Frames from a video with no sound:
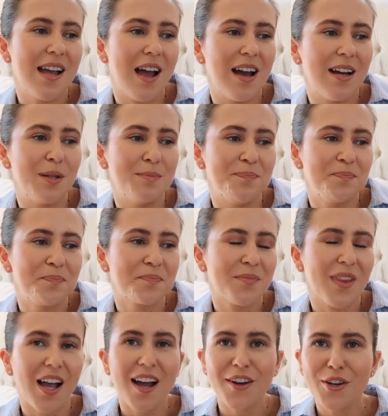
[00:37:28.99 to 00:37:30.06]
I
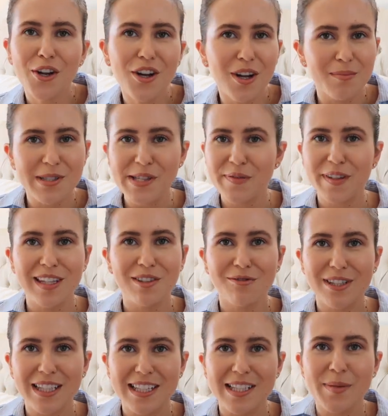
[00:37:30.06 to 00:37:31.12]
don't know. I'm just feeling
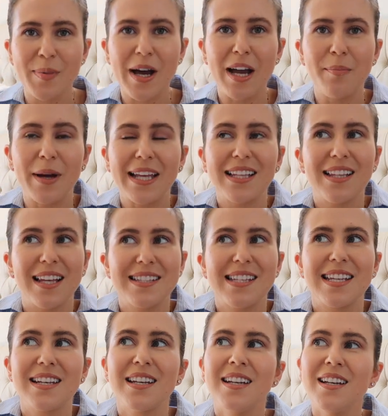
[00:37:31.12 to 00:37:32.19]
really inspired by
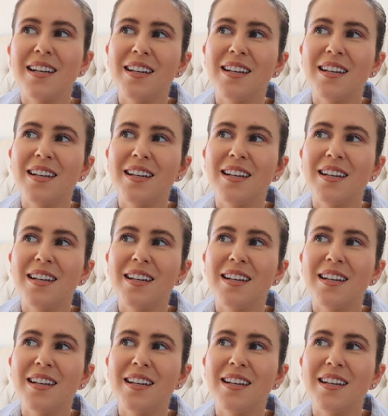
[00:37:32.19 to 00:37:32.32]
classic